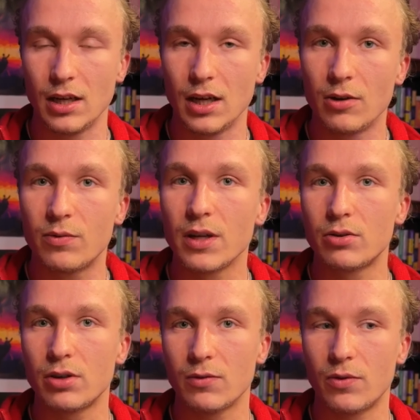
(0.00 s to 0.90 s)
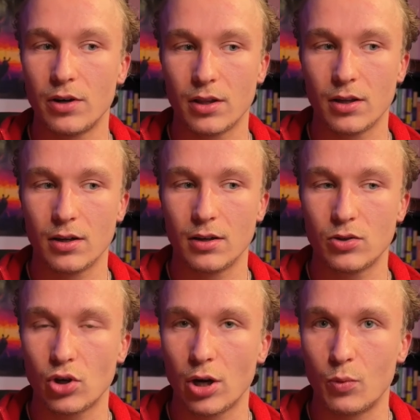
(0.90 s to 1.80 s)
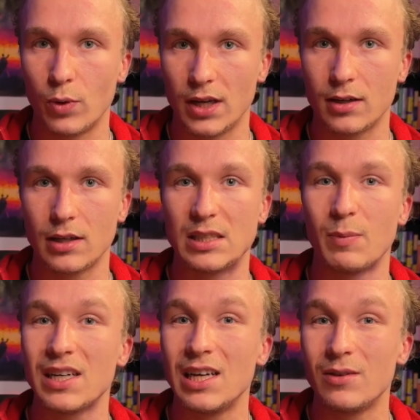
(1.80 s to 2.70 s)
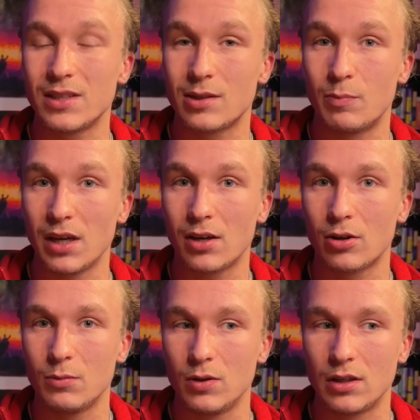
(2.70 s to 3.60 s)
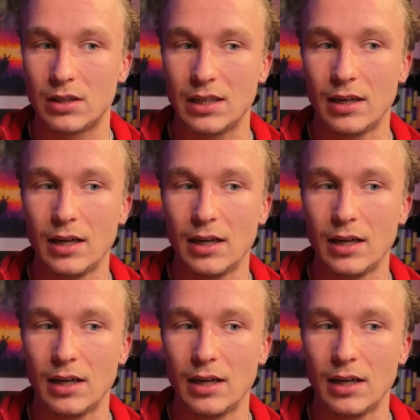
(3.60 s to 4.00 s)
filtering for the top week, especially if it's a big community,